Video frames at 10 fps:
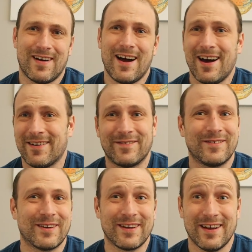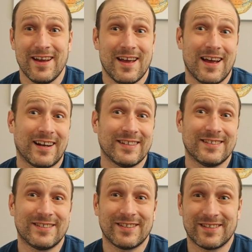I have no idea. At least
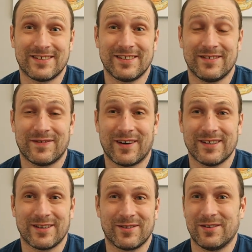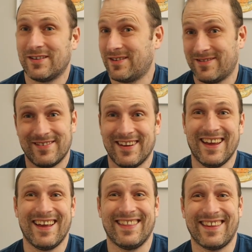the chili cheese fries are good.
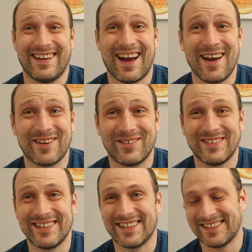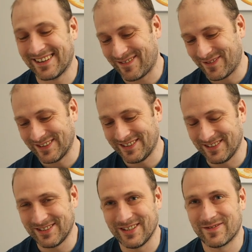I go to Del Taco for the
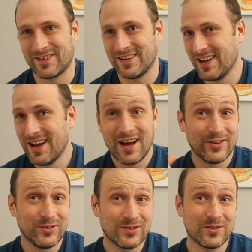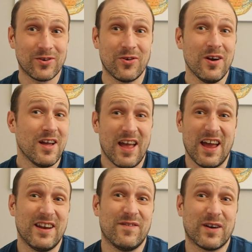chili cheese fries. I used to go,
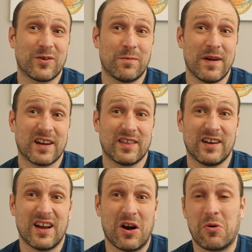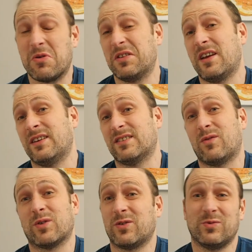and if I go back there nowadays, I
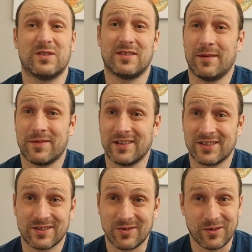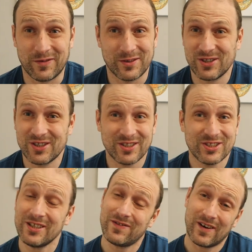would do the same thing, just go there for the chili
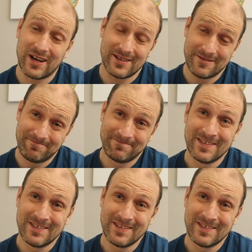cheese fries.